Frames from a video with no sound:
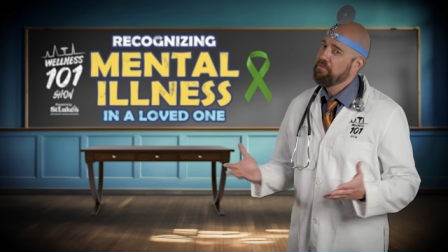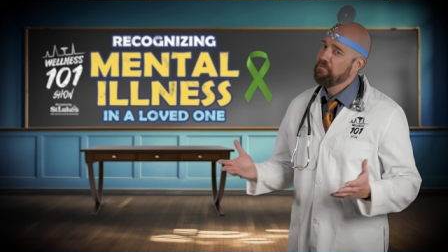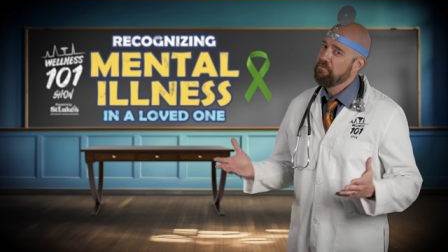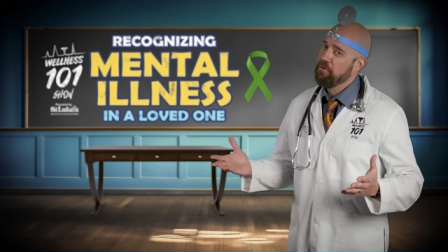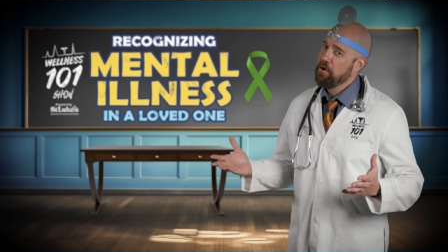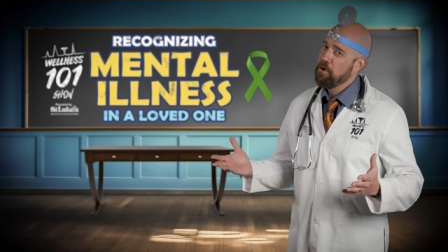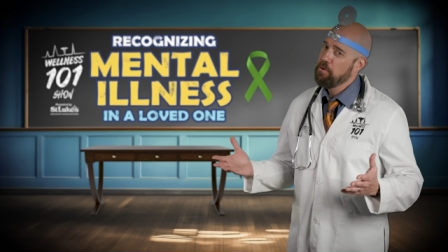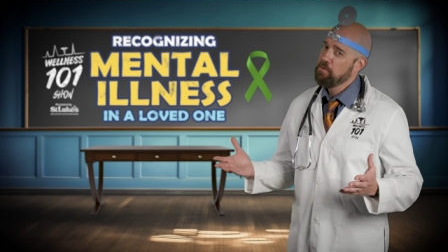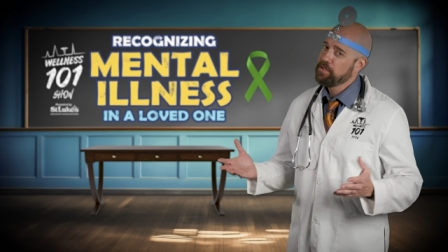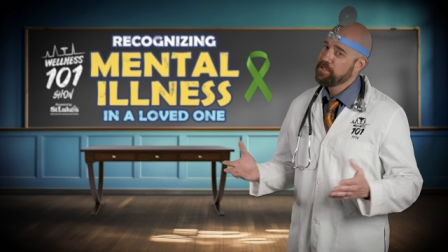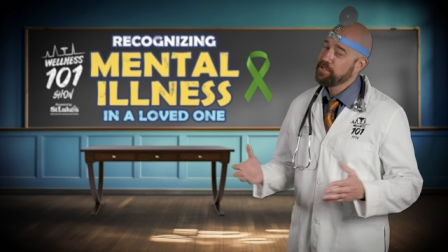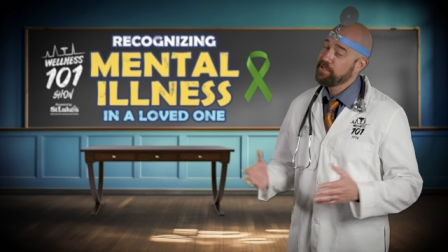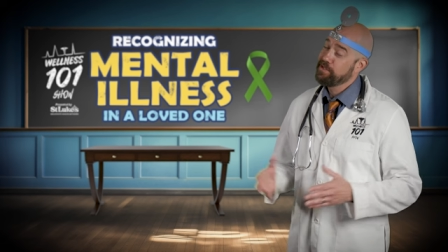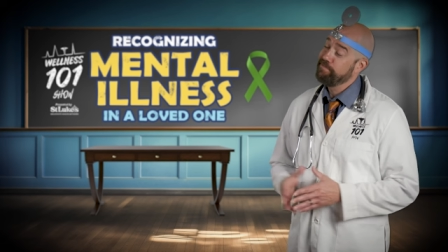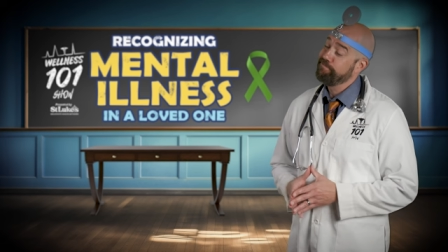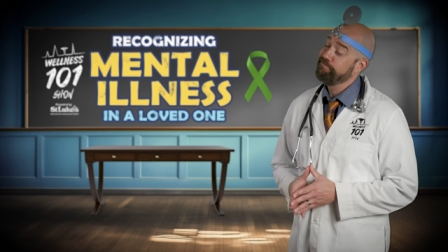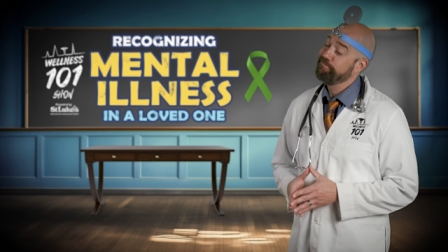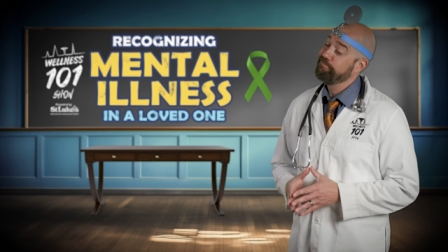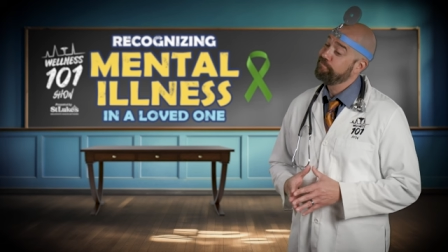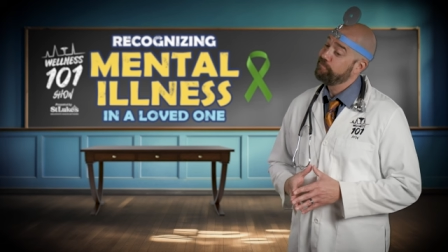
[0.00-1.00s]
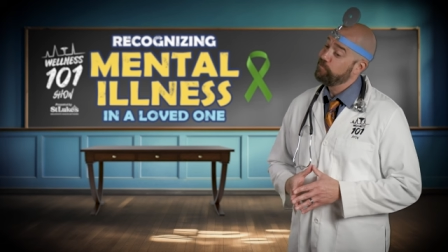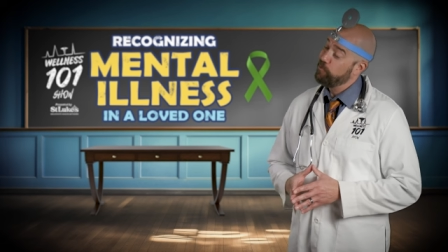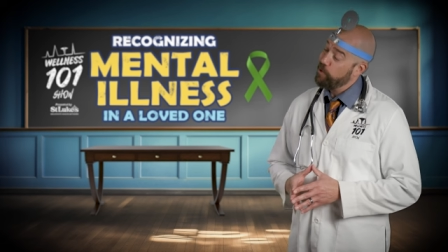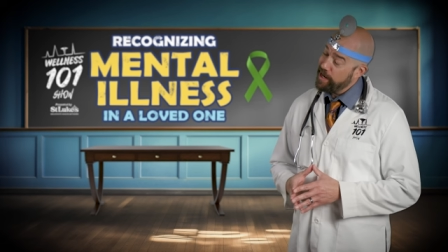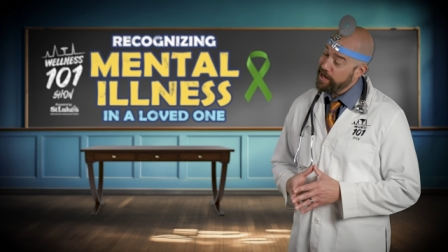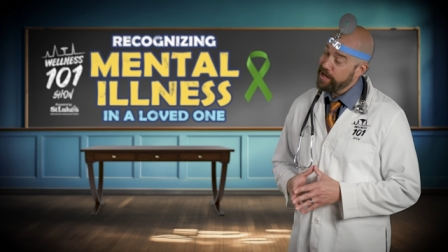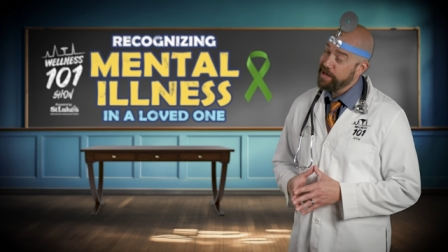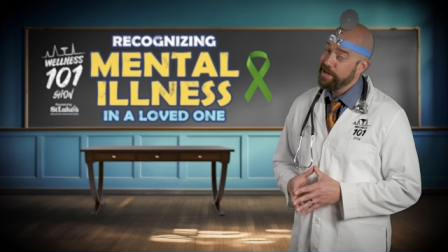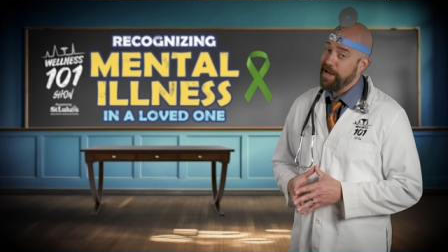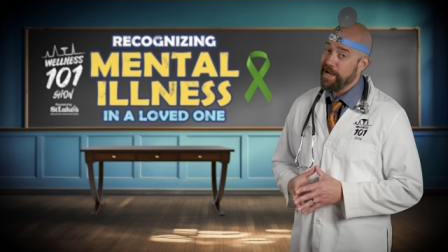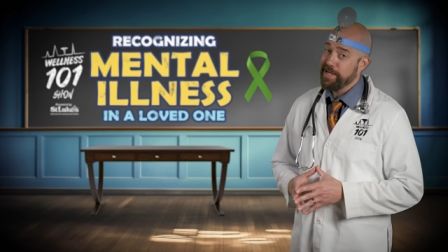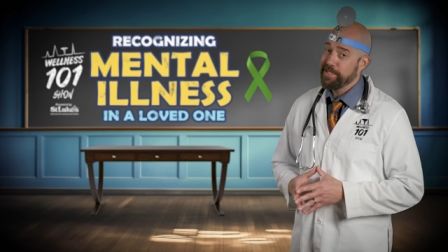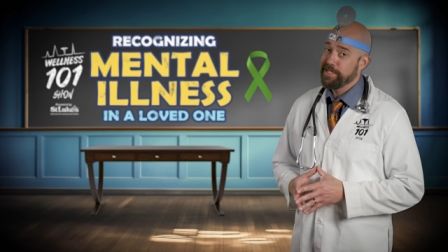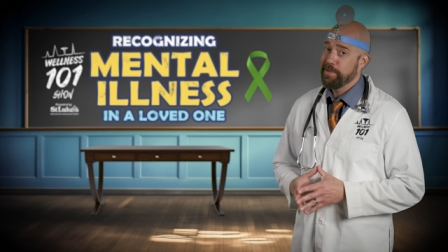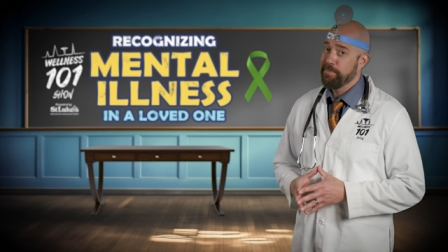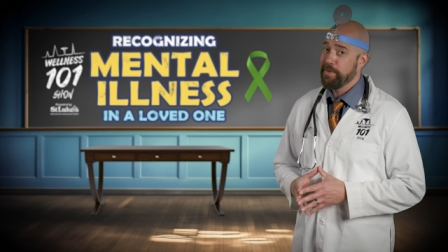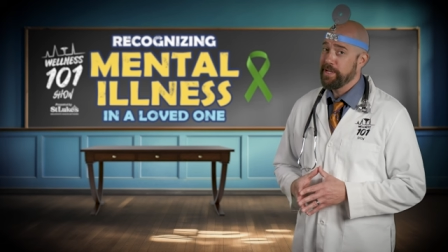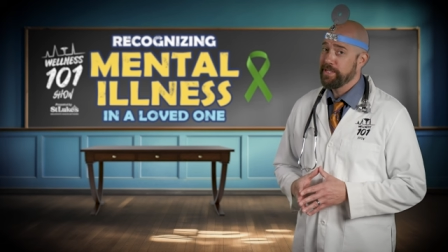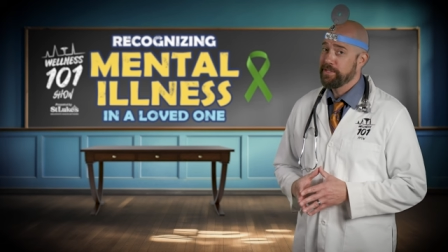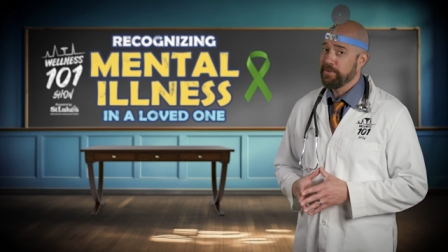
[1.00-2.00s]
Folks,
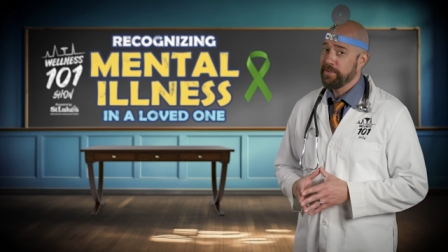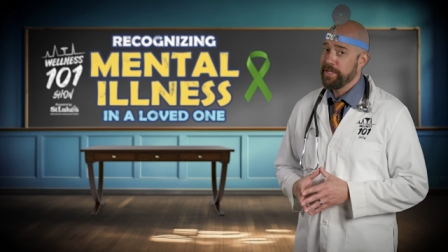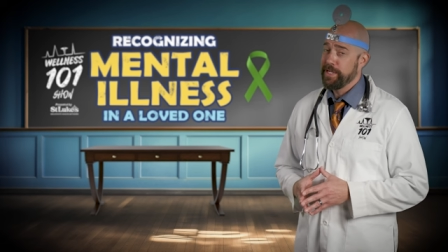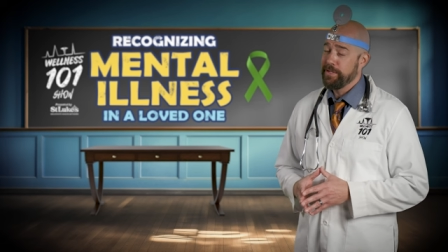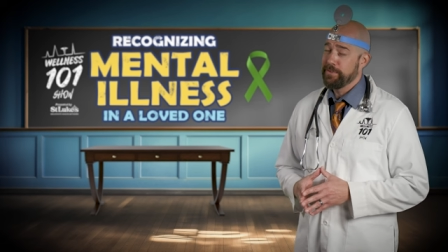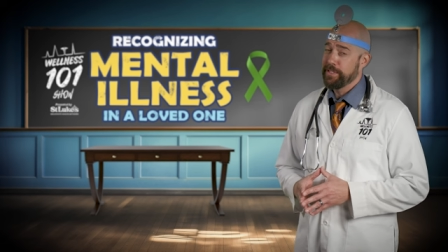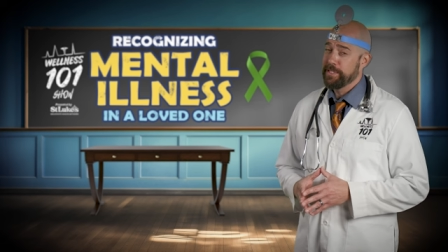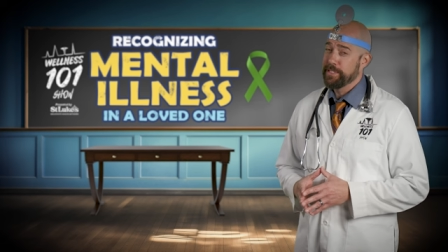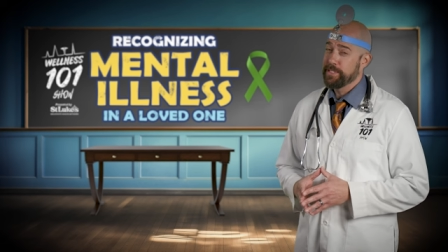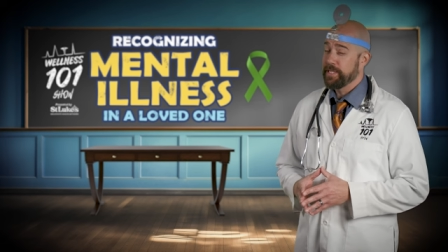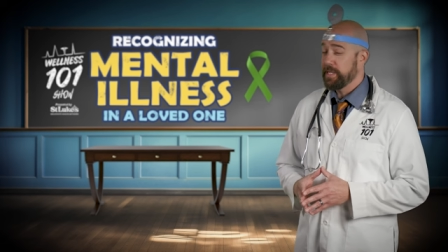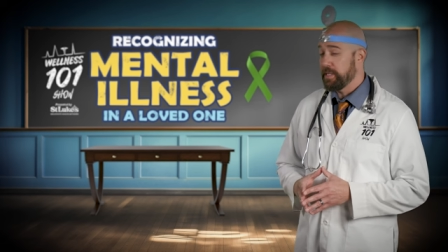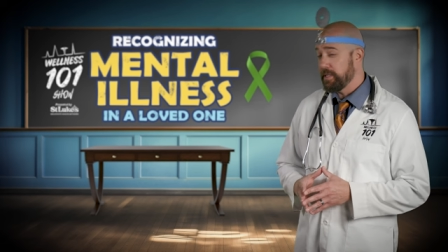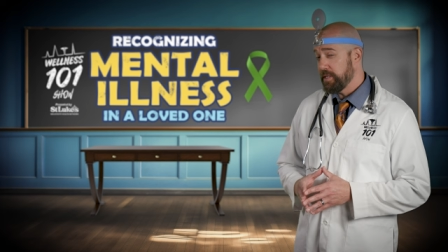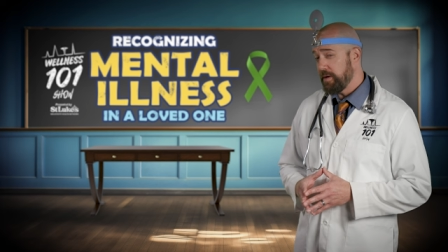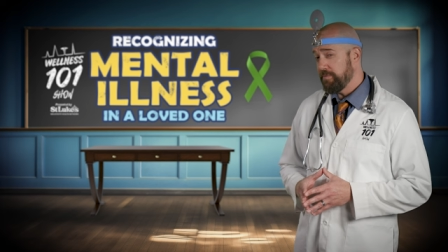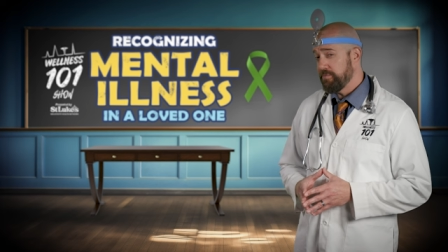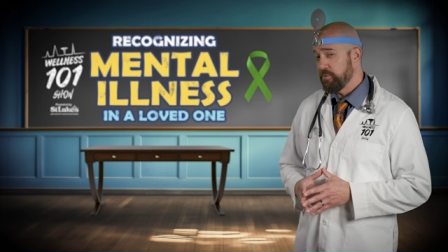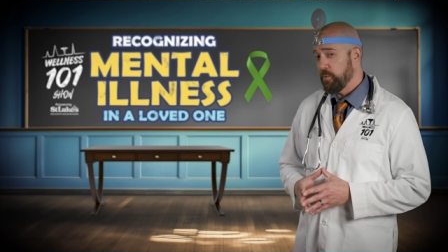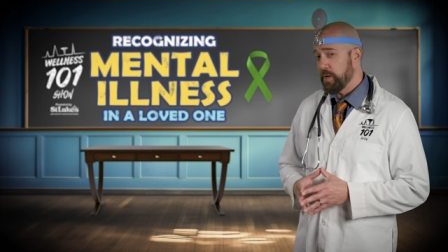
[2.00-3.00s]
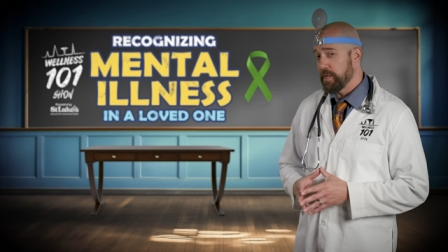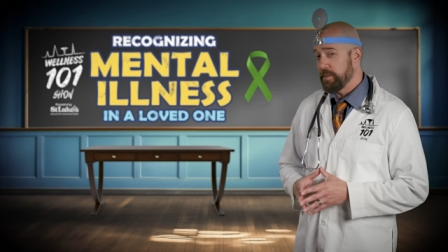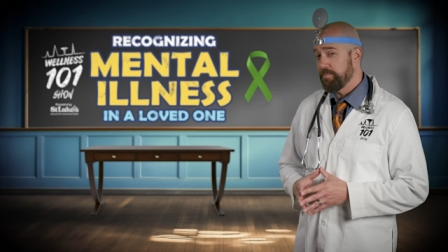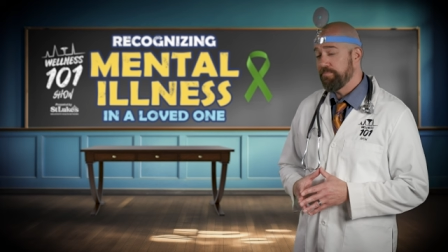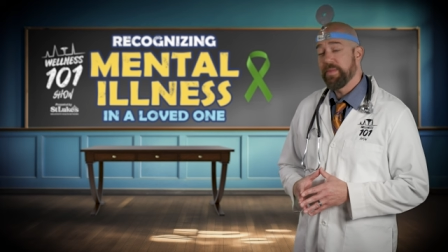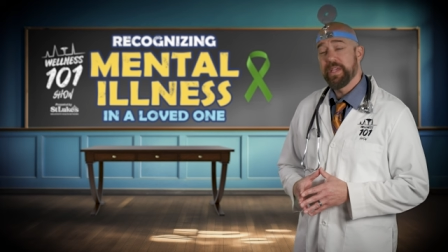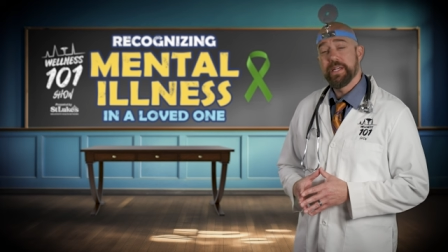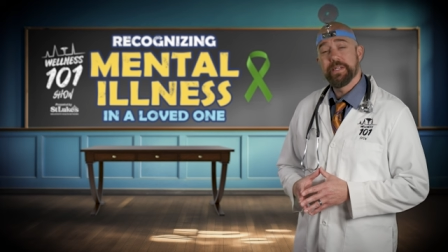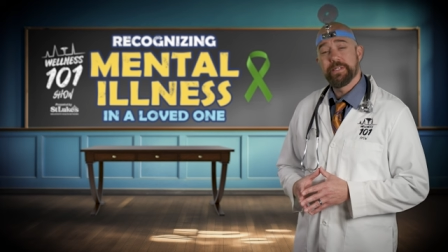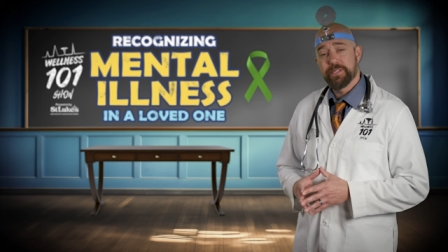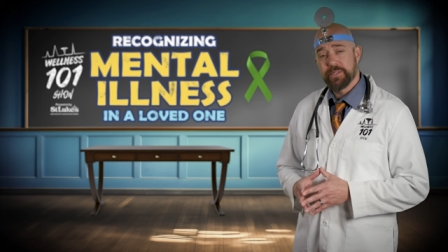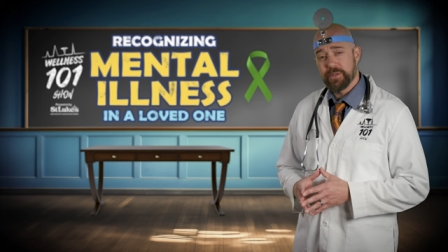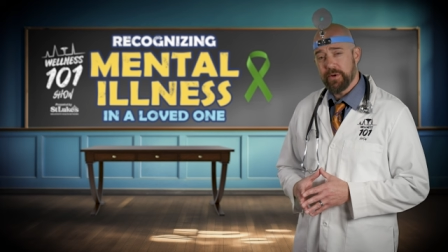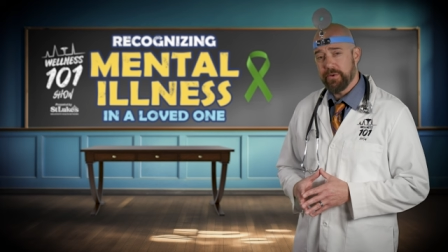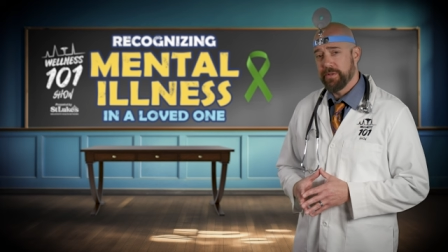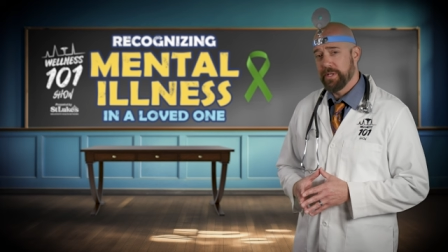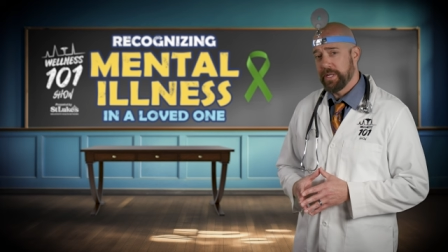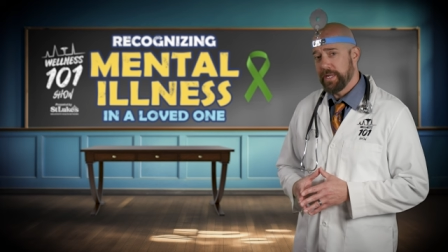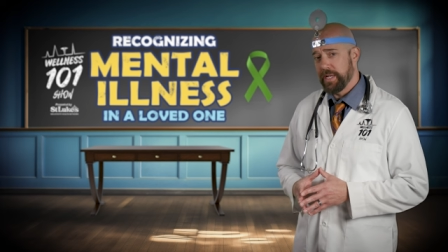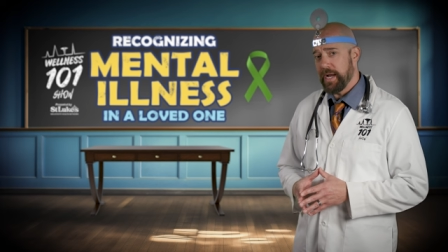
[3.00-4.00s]
recognizing mental illness in a loved one is
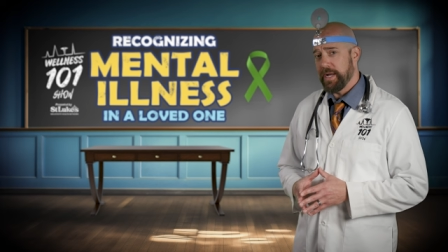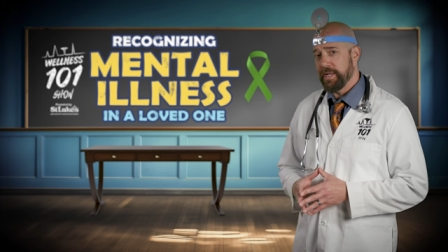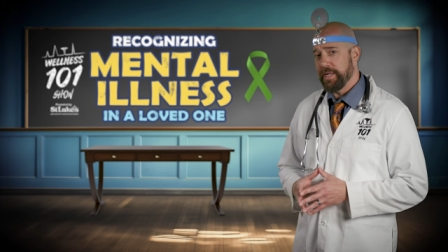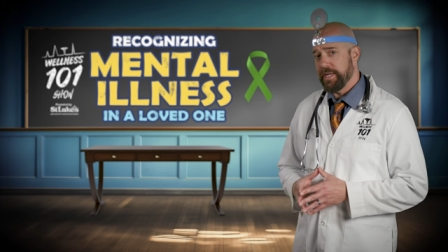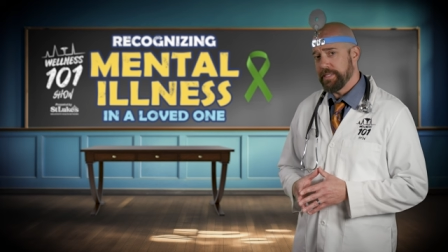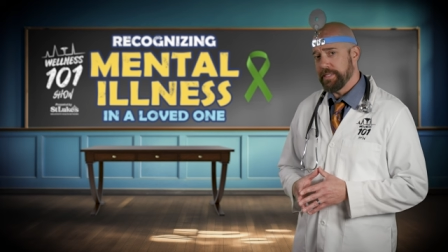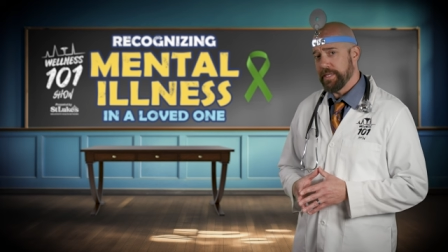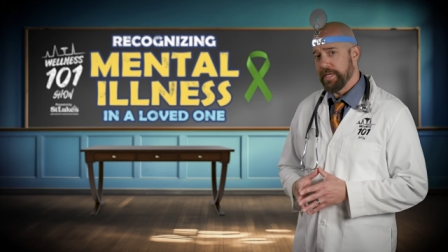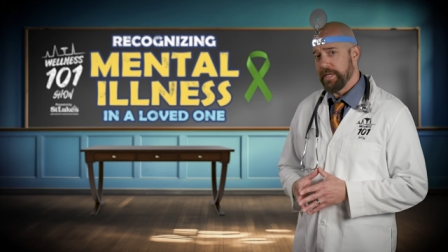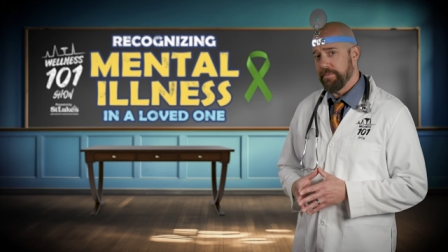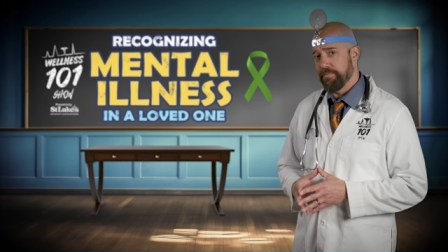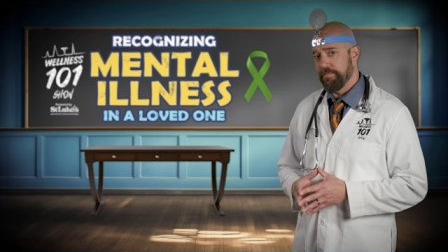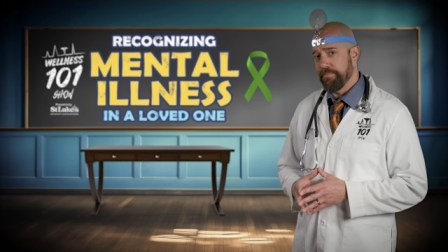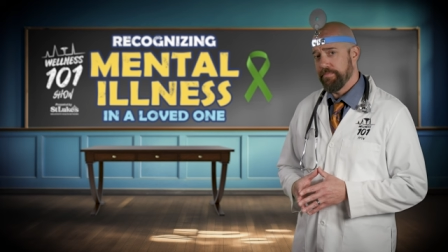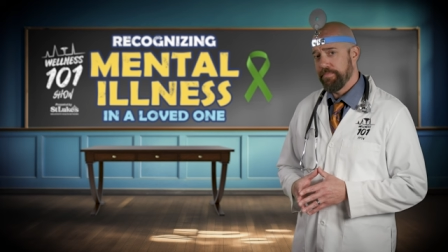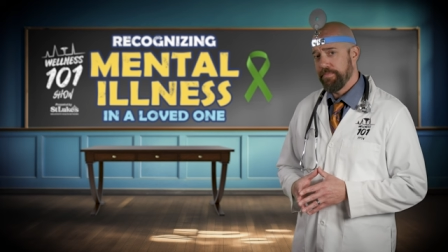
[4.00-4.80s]
certainly not easy.